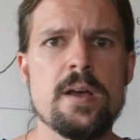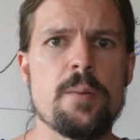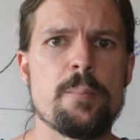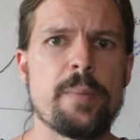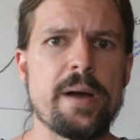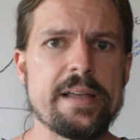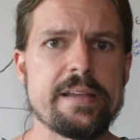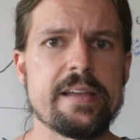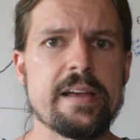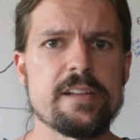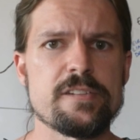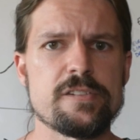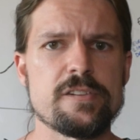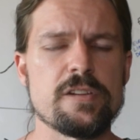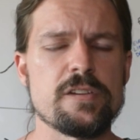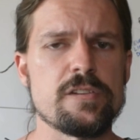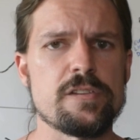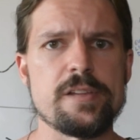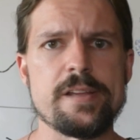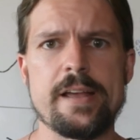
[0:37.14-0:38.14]
My guess
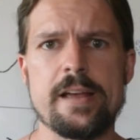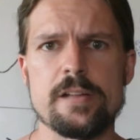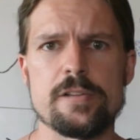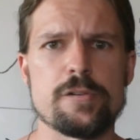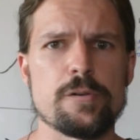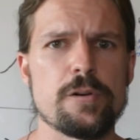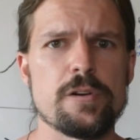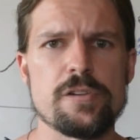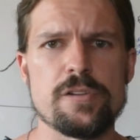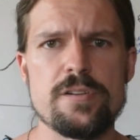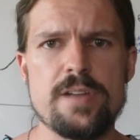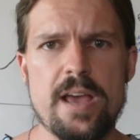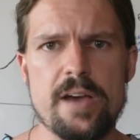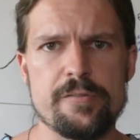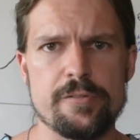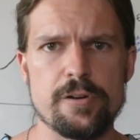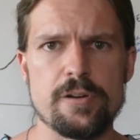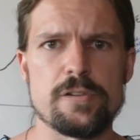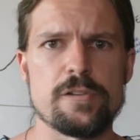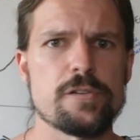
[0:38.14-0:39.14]
is the answer is
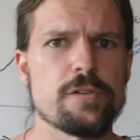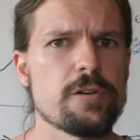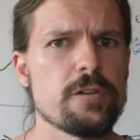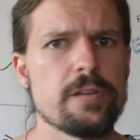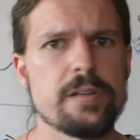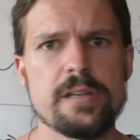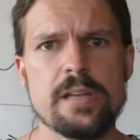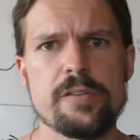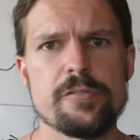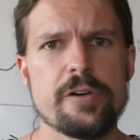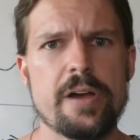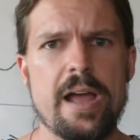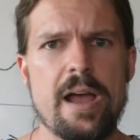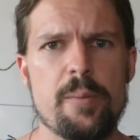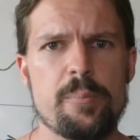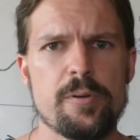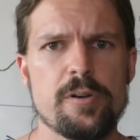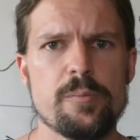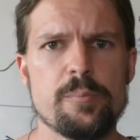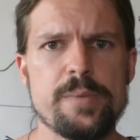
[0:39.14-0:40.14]
never. It certainly never
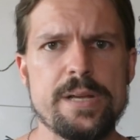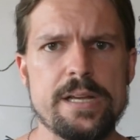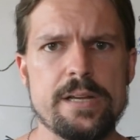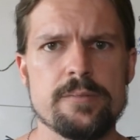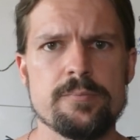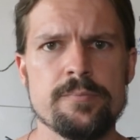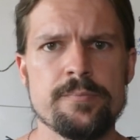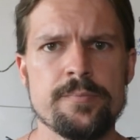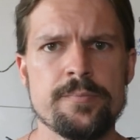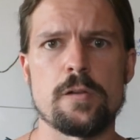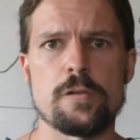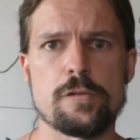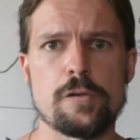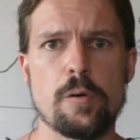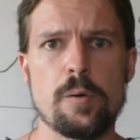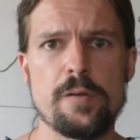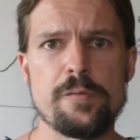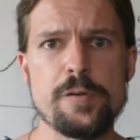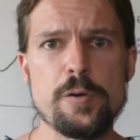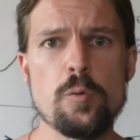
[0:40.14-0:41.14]
happened to me.
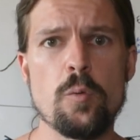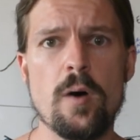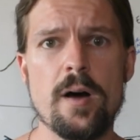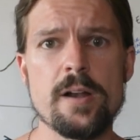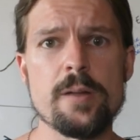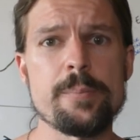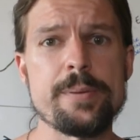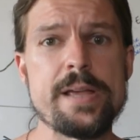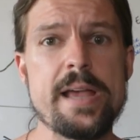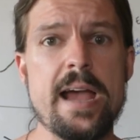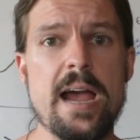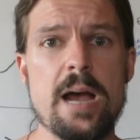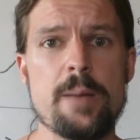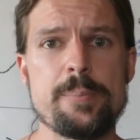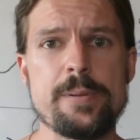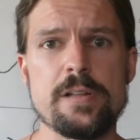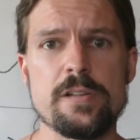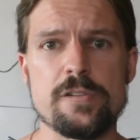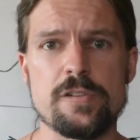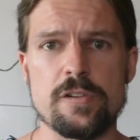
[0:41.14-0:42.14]
So if you want to be
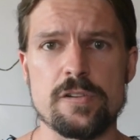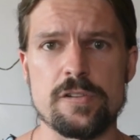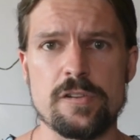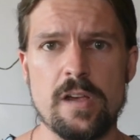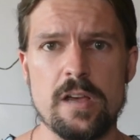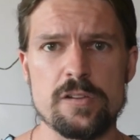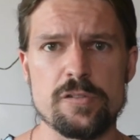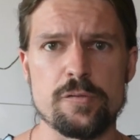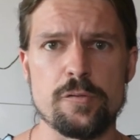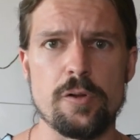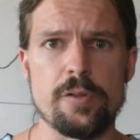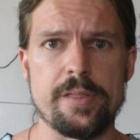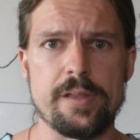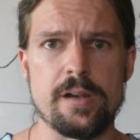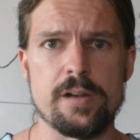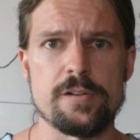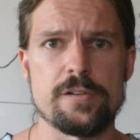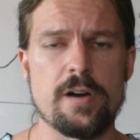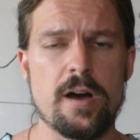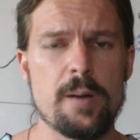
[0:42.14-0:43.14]
happy and successful, then
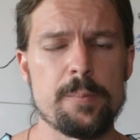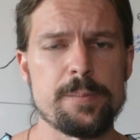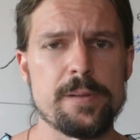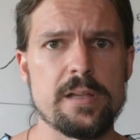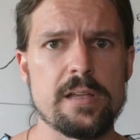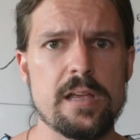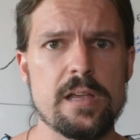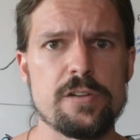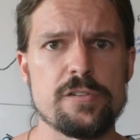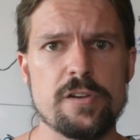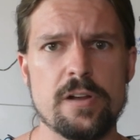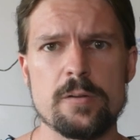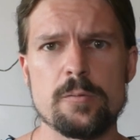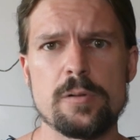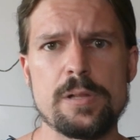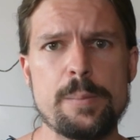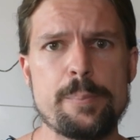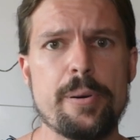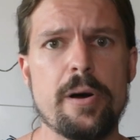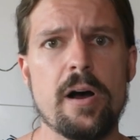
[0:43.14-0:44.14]
adopting a
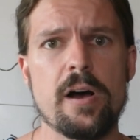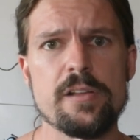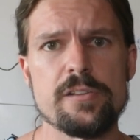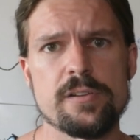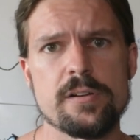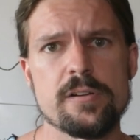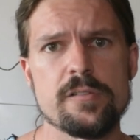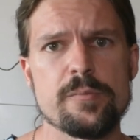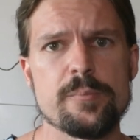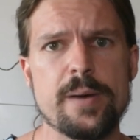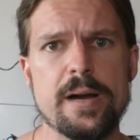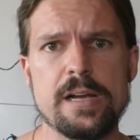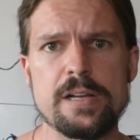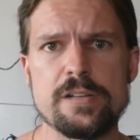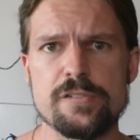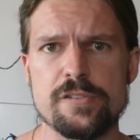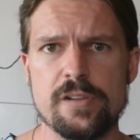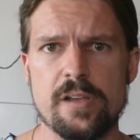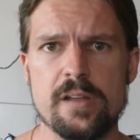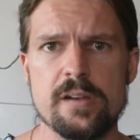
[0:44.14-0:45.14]
generally positive
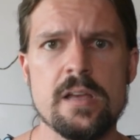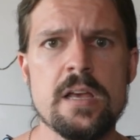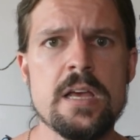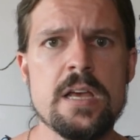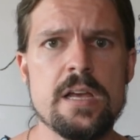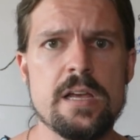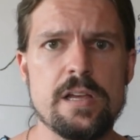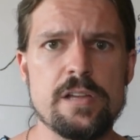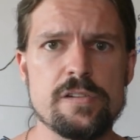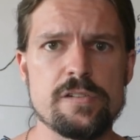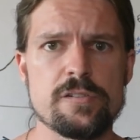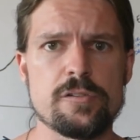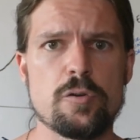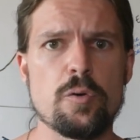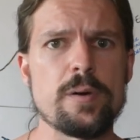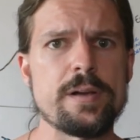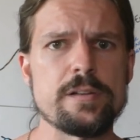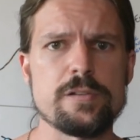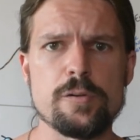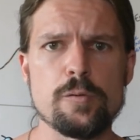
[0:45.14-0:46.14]
mindset is
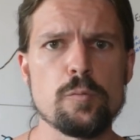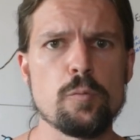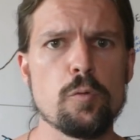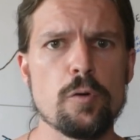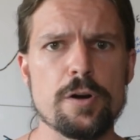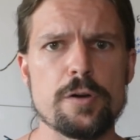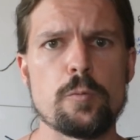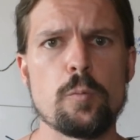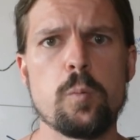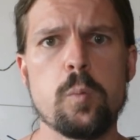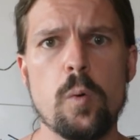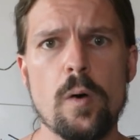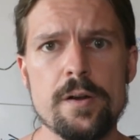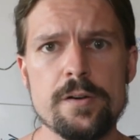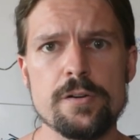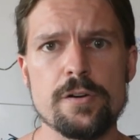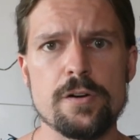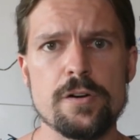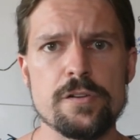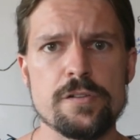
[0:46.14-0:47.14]
going to work
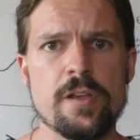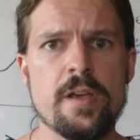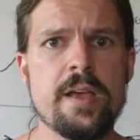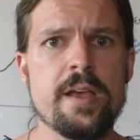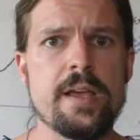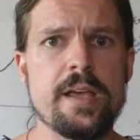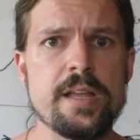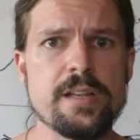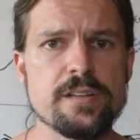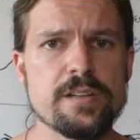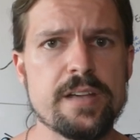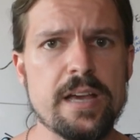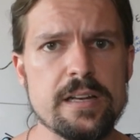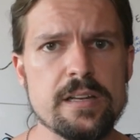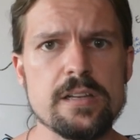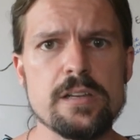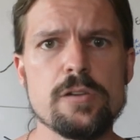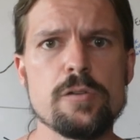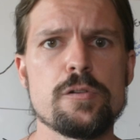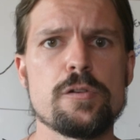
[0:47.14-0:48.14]
wonders in
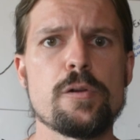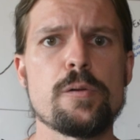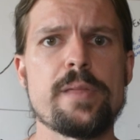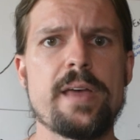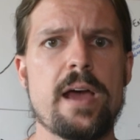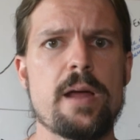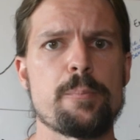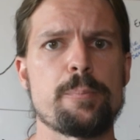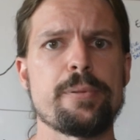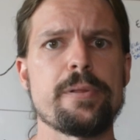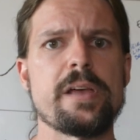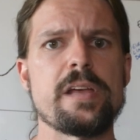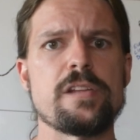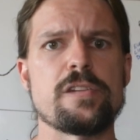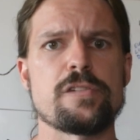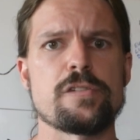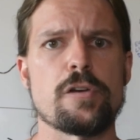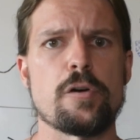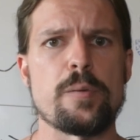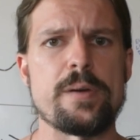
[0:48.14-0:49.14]
getting you to that place.
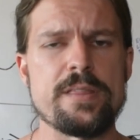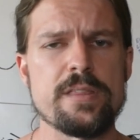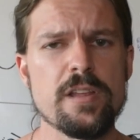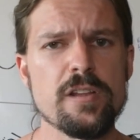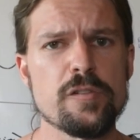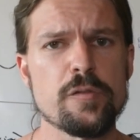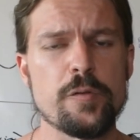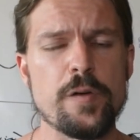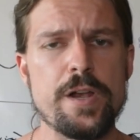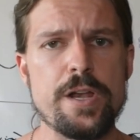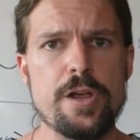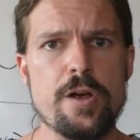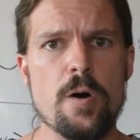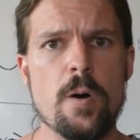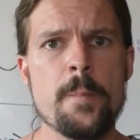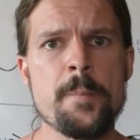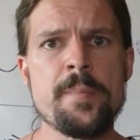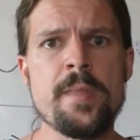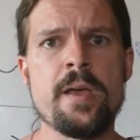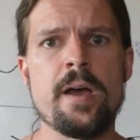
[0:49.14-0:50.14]
So in this
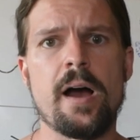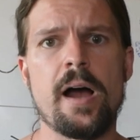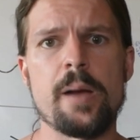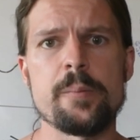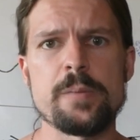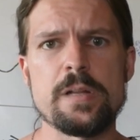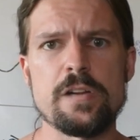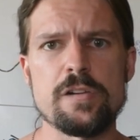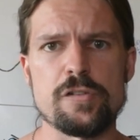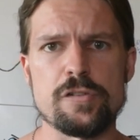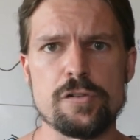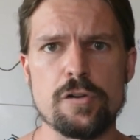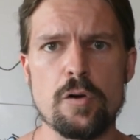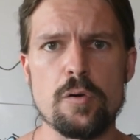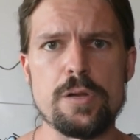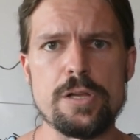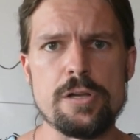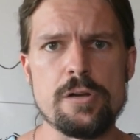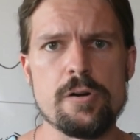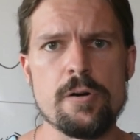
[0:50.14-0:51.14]
video, I'm going to show
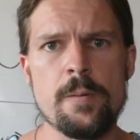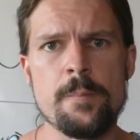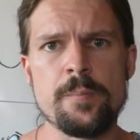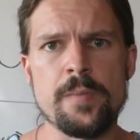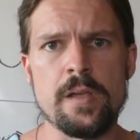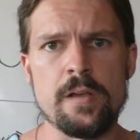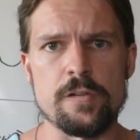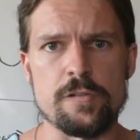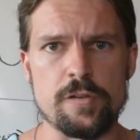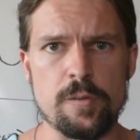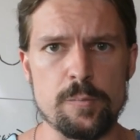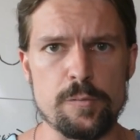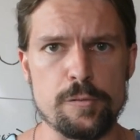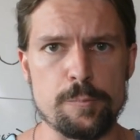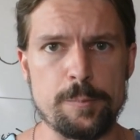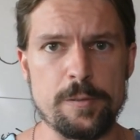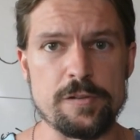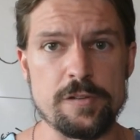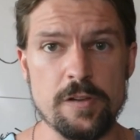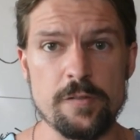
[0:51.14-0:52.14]
you some
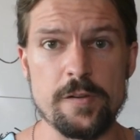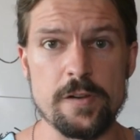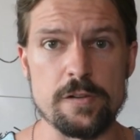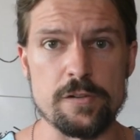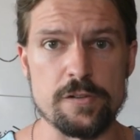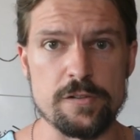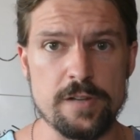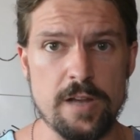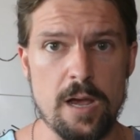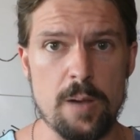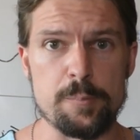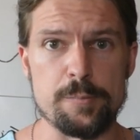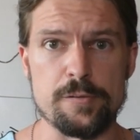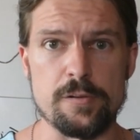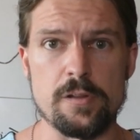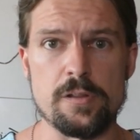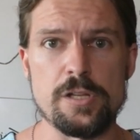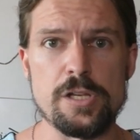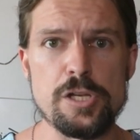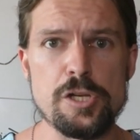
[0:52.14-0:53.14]
specific steps
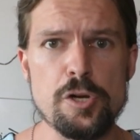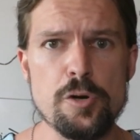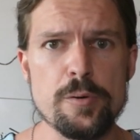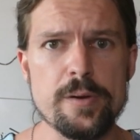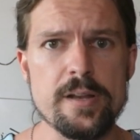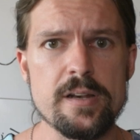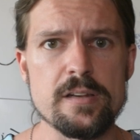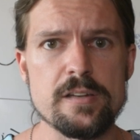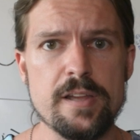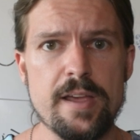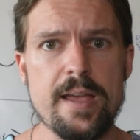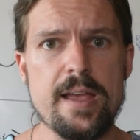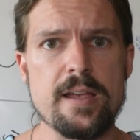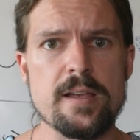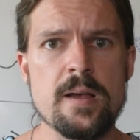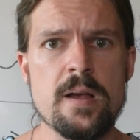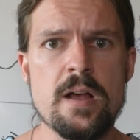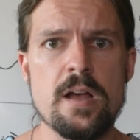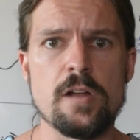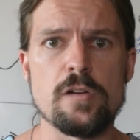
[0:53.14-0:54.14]
that you can
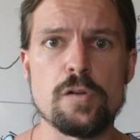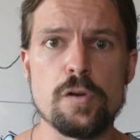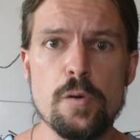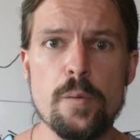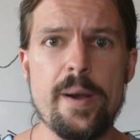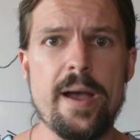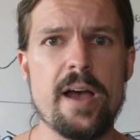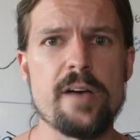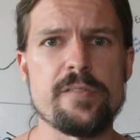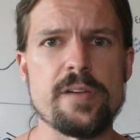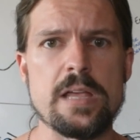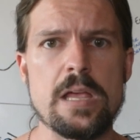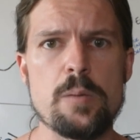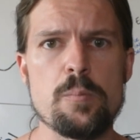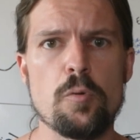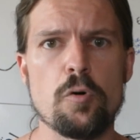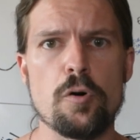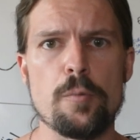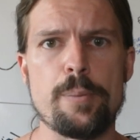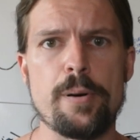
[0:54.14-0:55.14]
take to having a
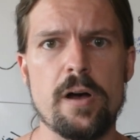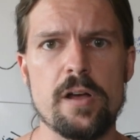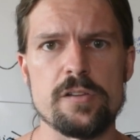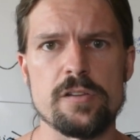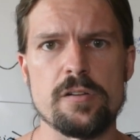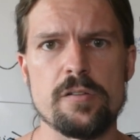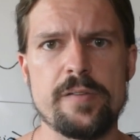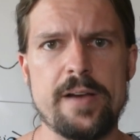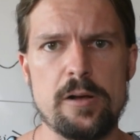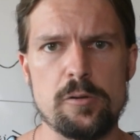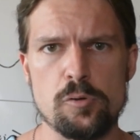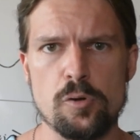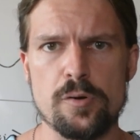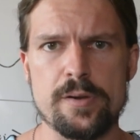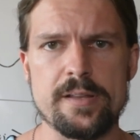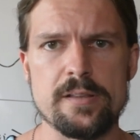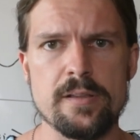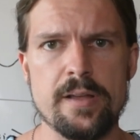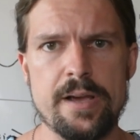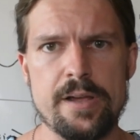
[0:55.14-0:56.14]
more positive
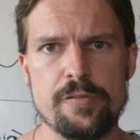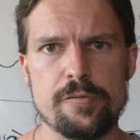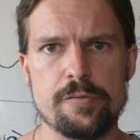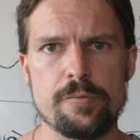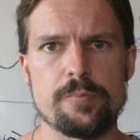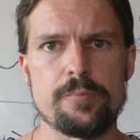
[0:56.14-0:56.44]
outlook in life.